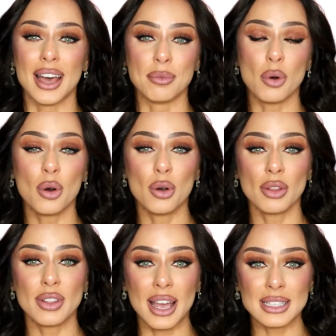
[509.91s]
Um, all
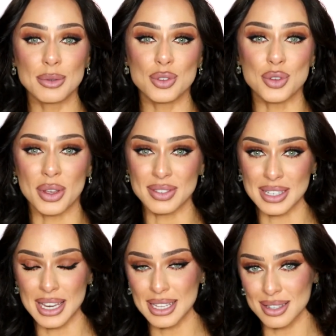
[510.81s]
of the items that you have
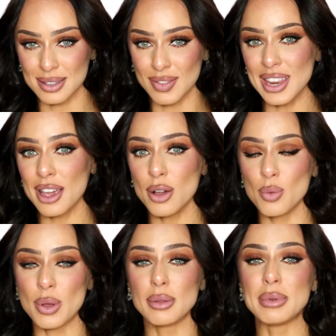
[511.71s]
seen in this video
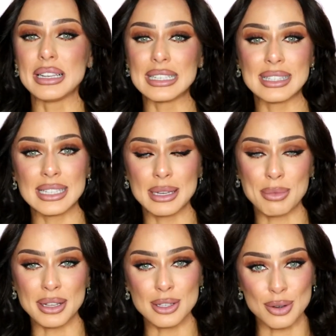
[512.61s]
will be listed in
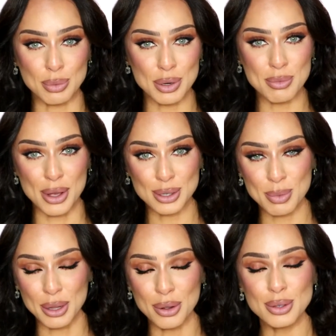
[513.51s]
my description box
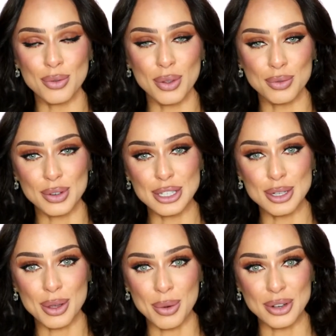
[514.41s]
below, so feel free
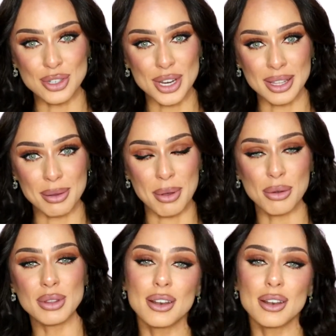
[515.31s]
to go and check them out.